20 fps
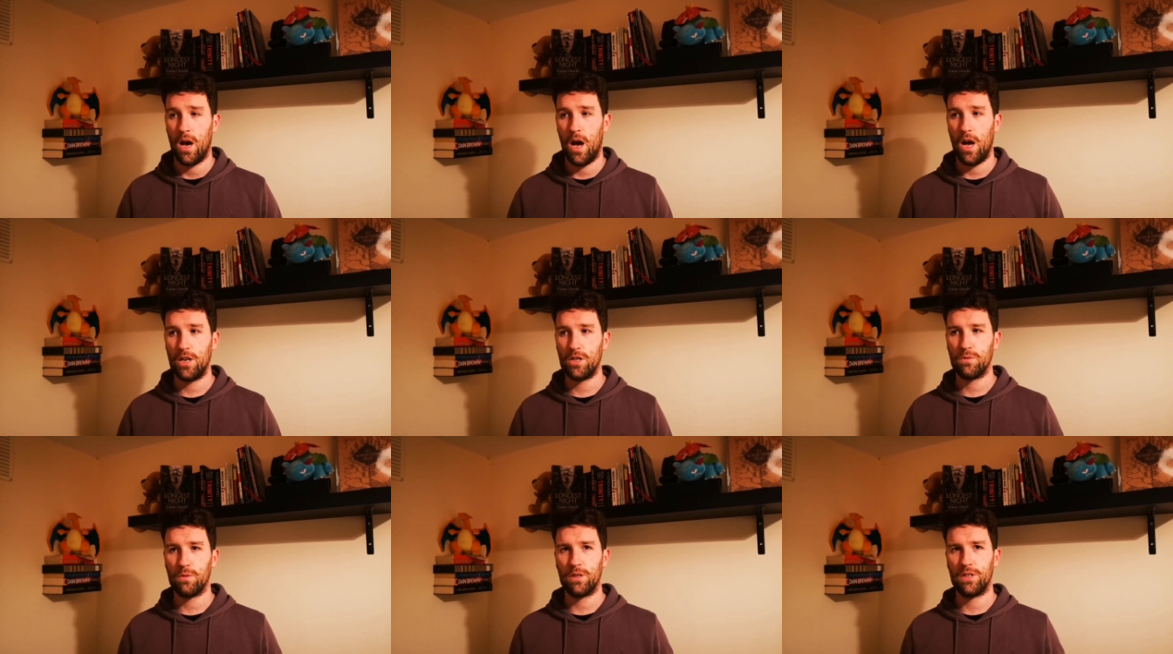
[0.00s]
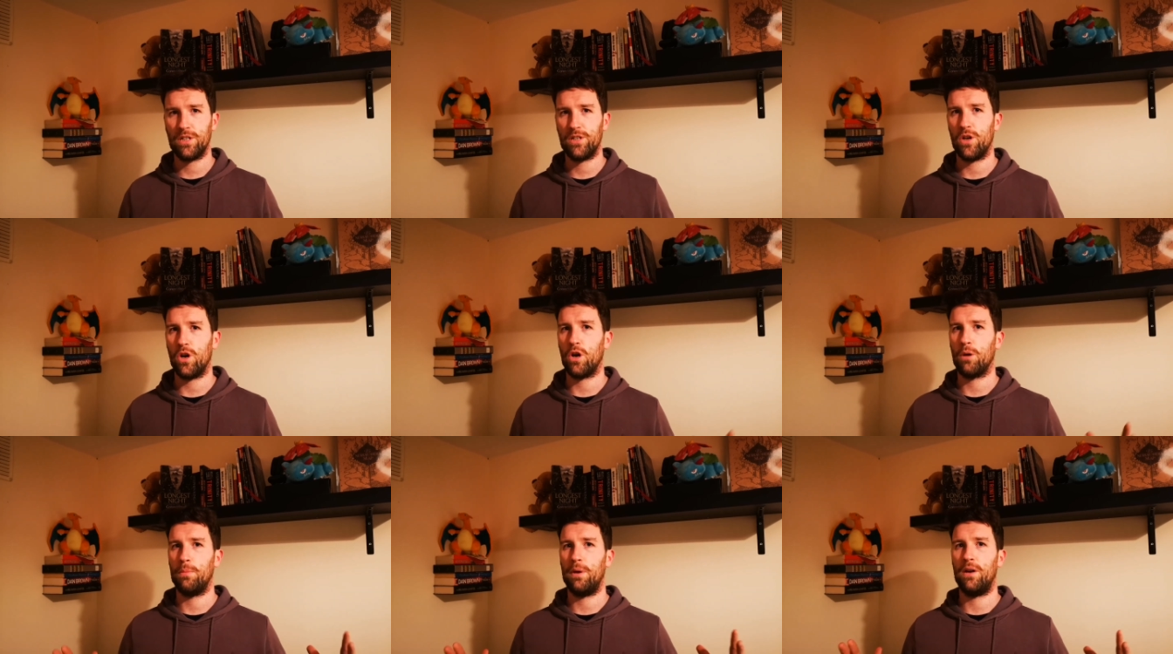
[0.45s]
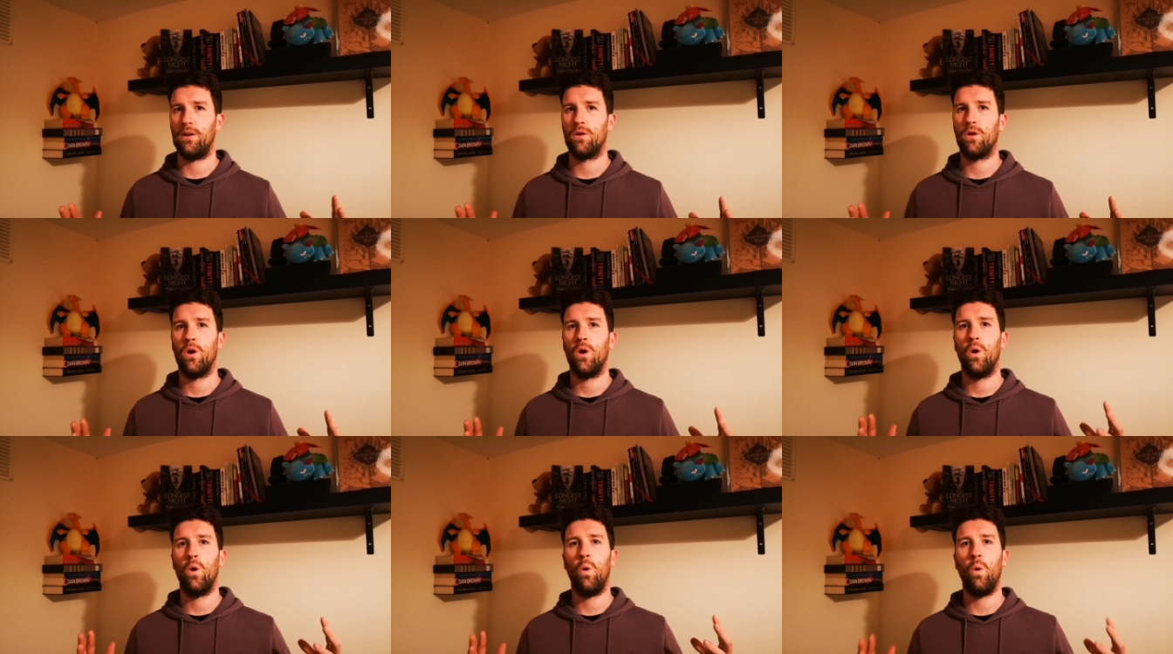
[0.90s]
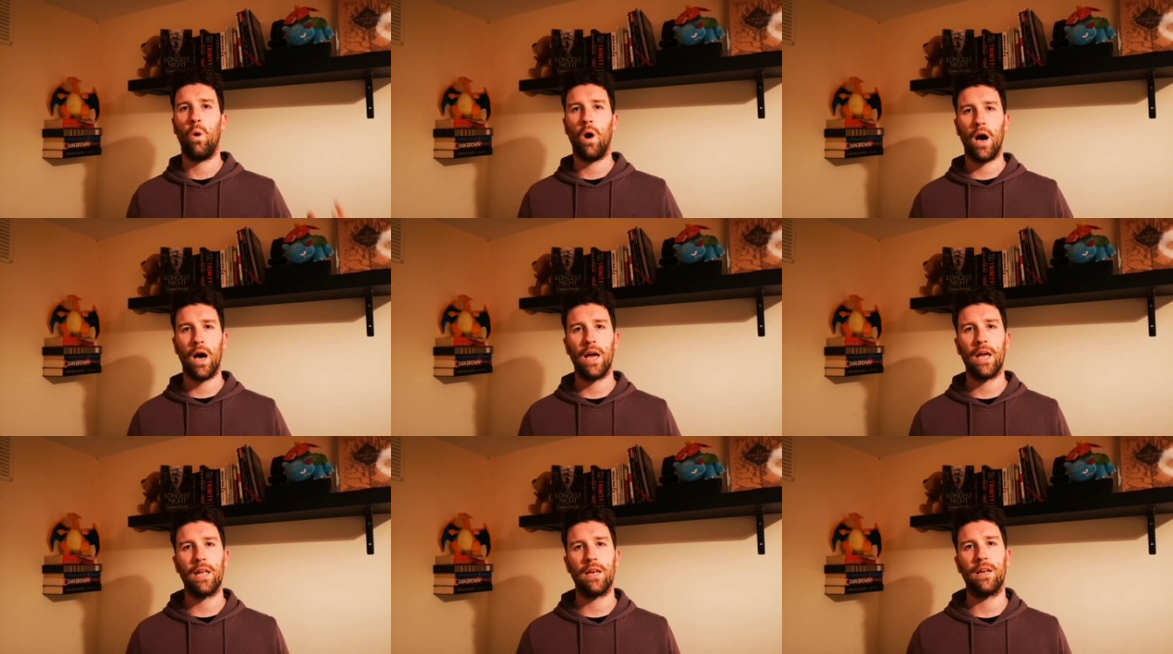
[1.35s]
I just want to talk about
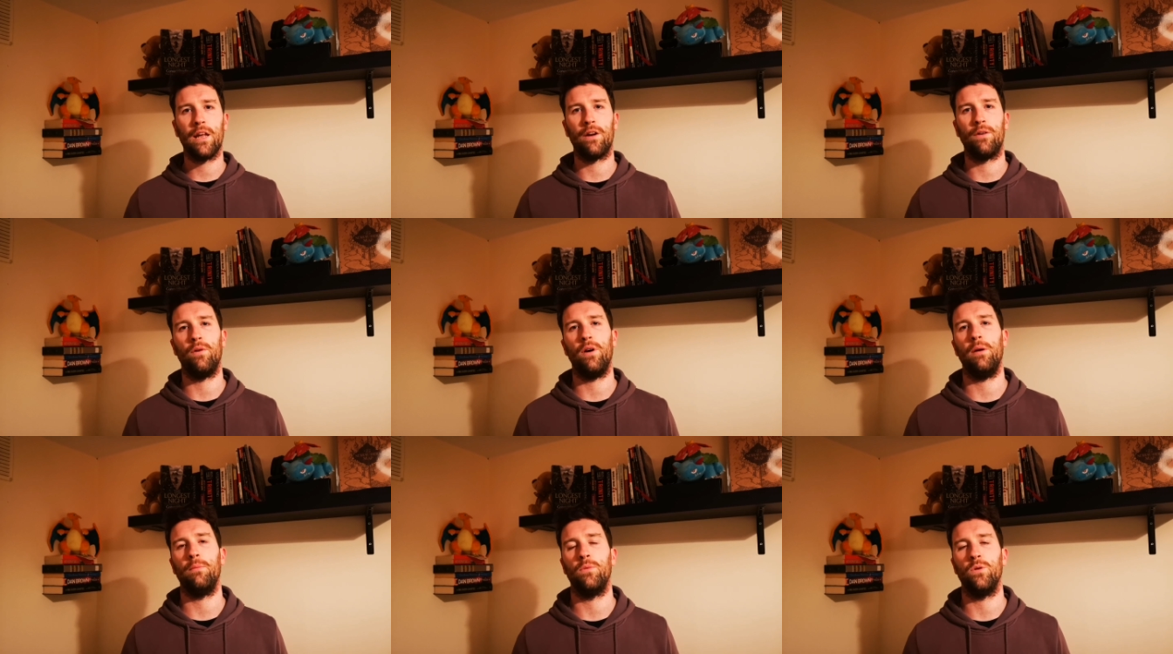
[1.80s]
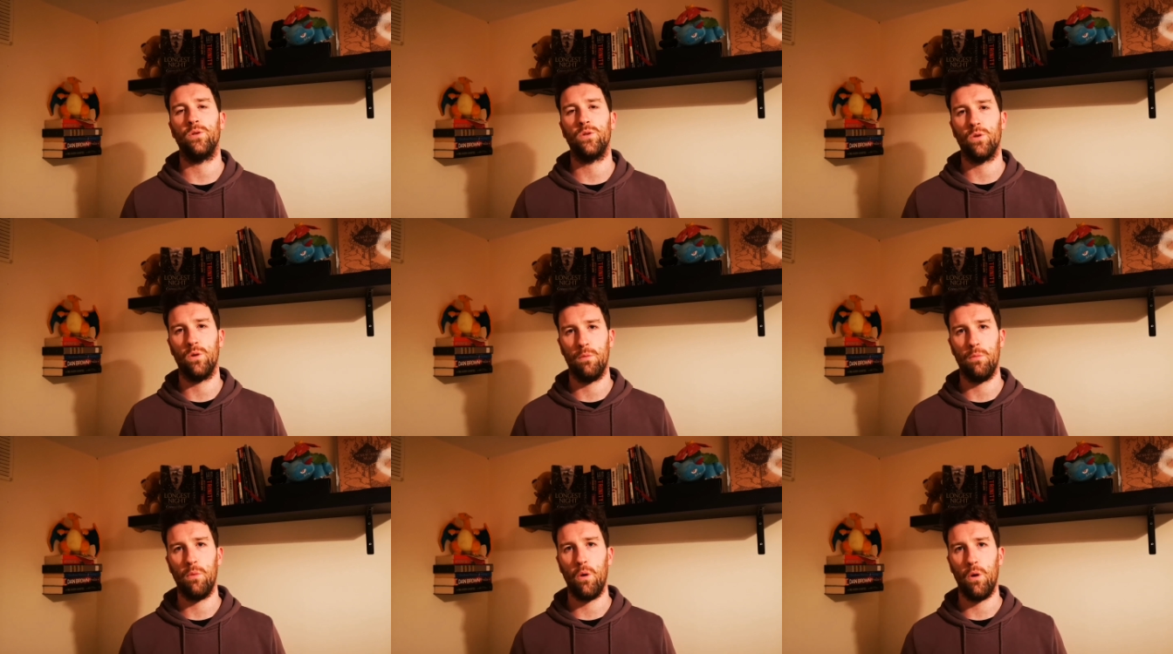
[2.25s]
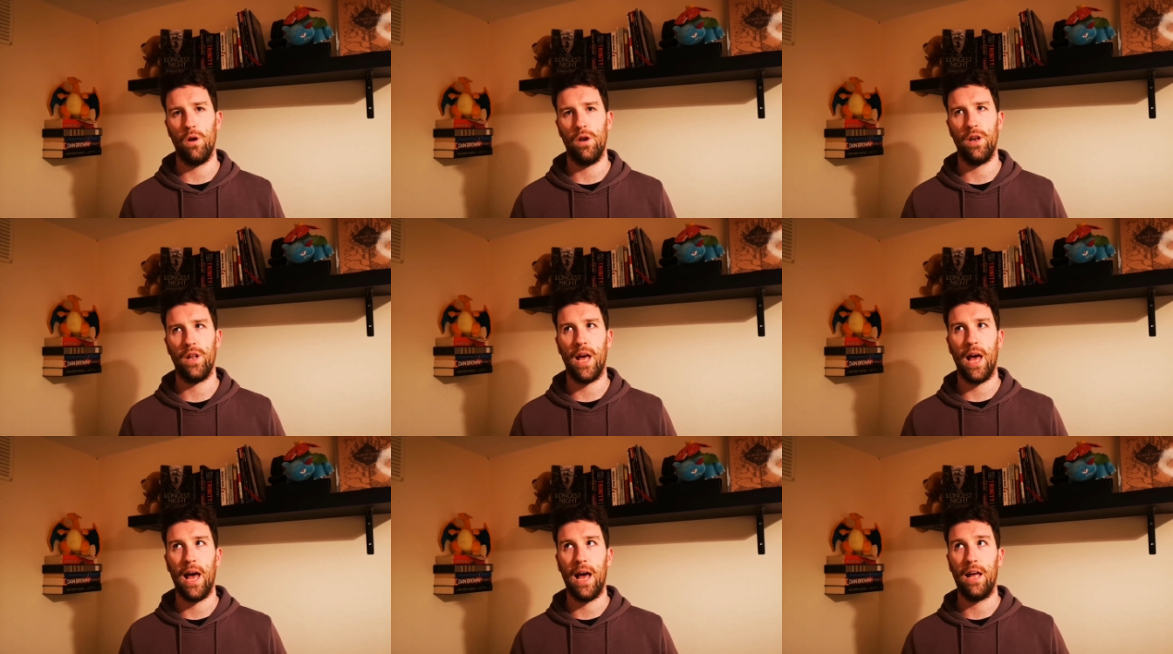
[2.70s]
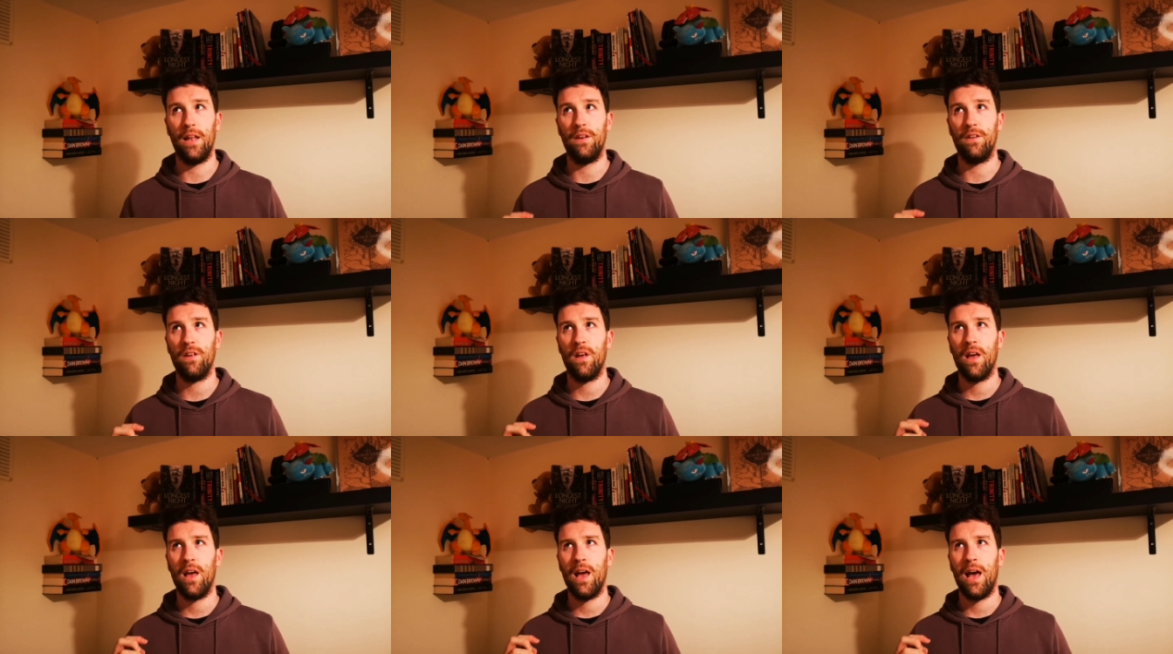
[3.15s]
why NaNoWriMo is so important and